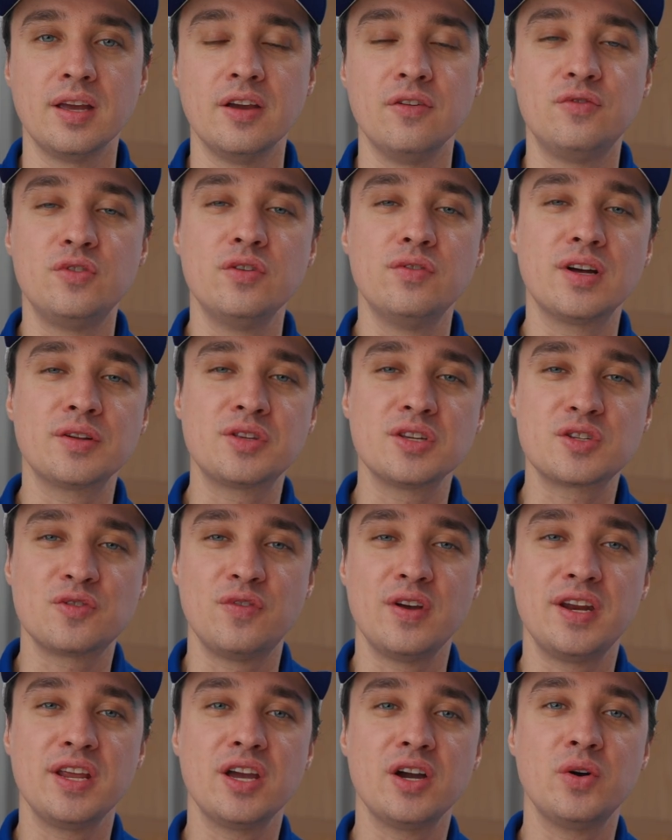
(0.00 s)
If you like this
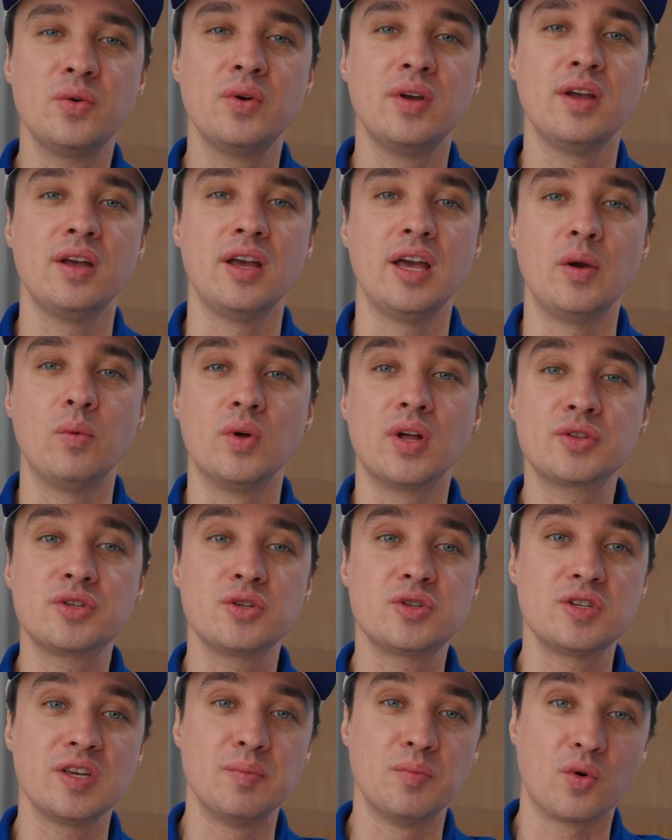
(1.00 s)
video and would like to
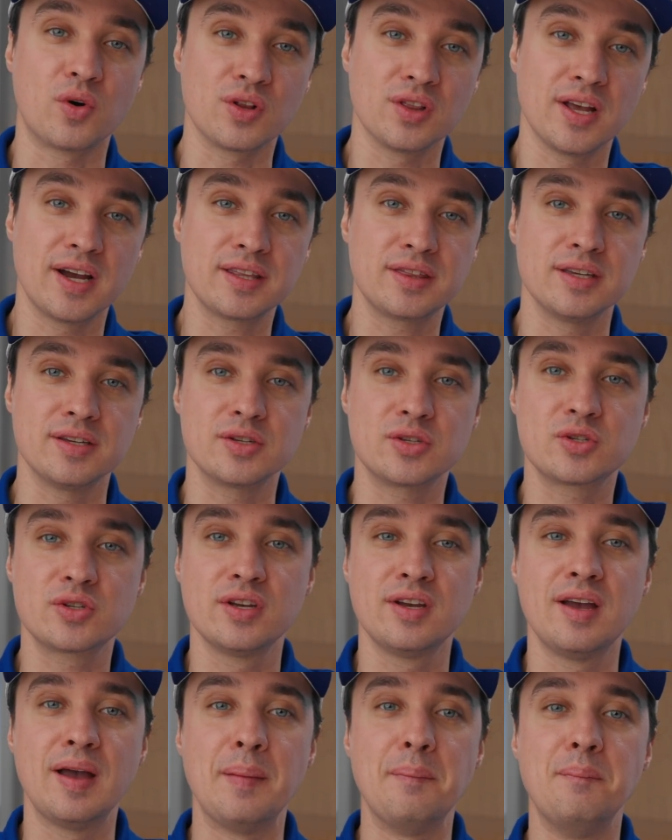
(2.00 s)
see more like this,
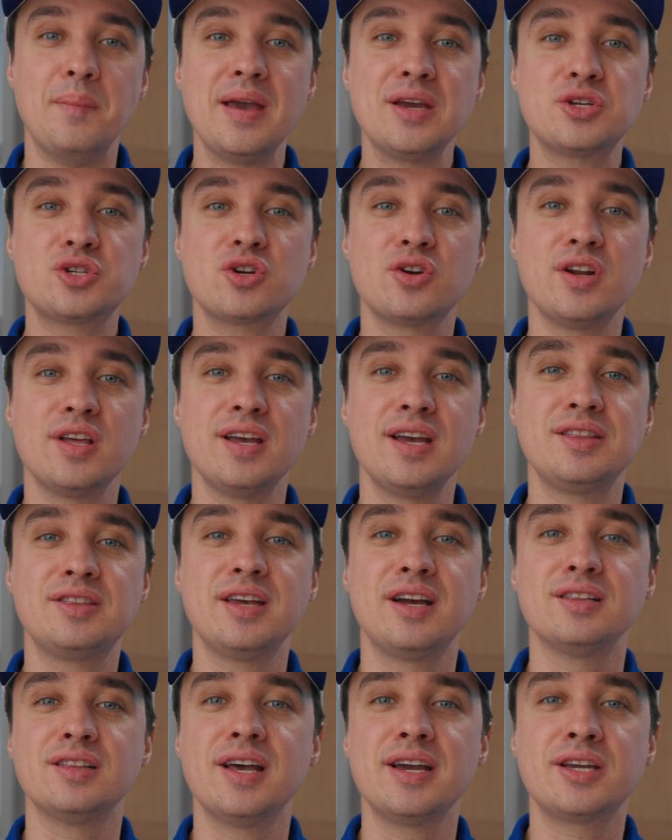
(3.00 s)
make sure to hit
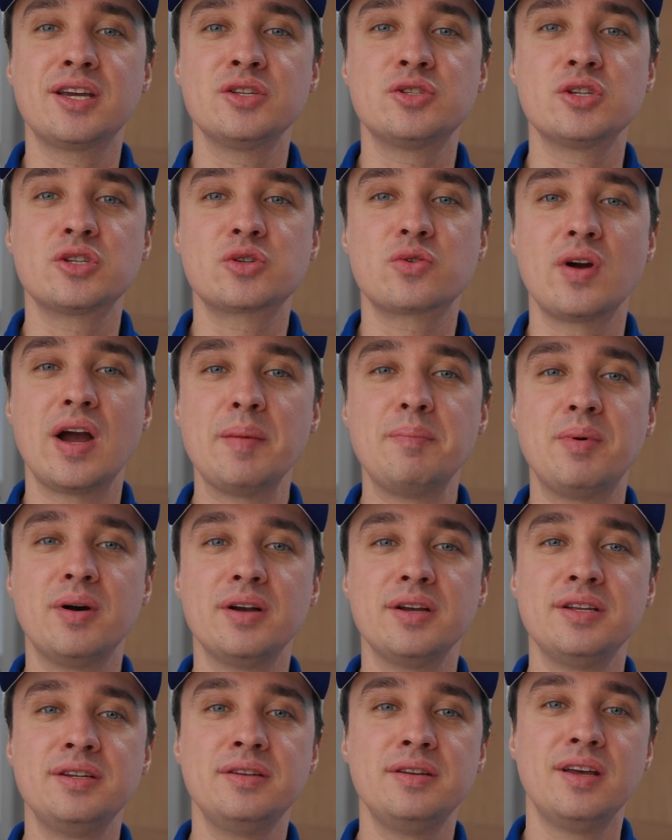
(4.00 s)
that like and subscribe
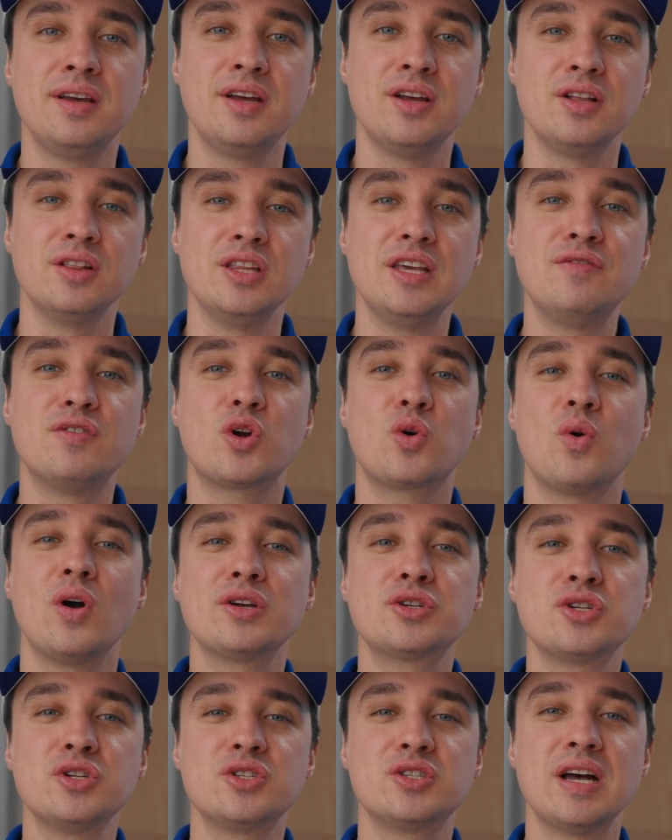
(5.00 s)
button, leave your
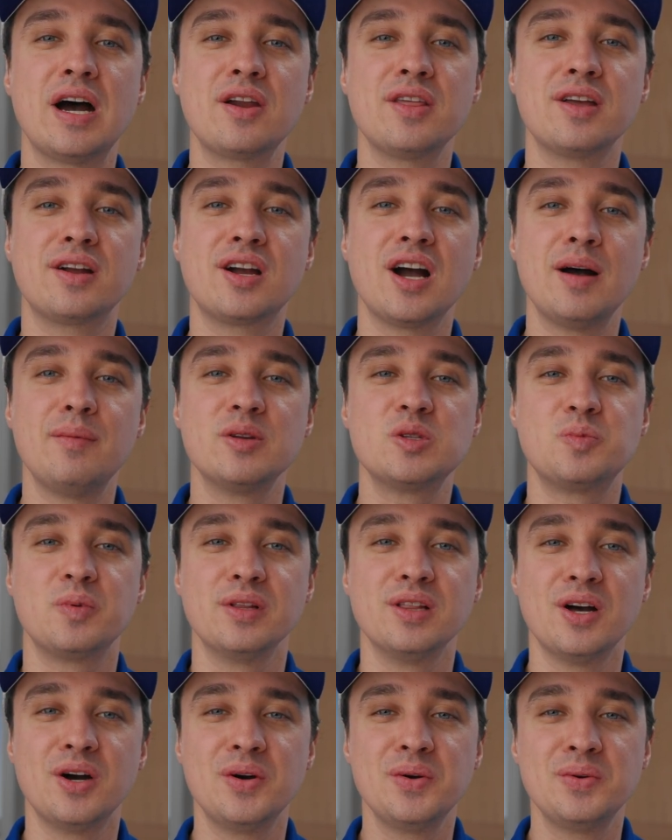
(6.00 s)
questions down in the comments
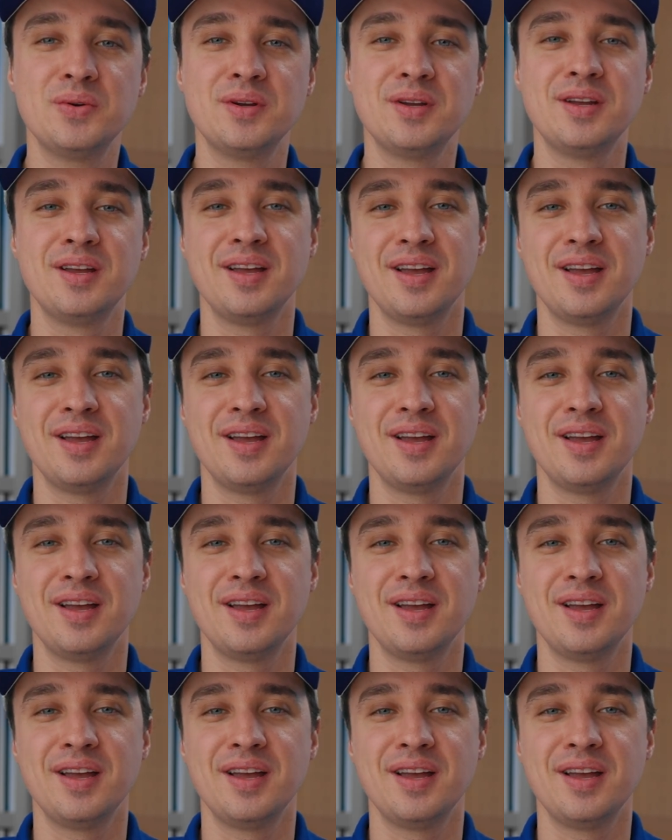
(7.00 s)
below,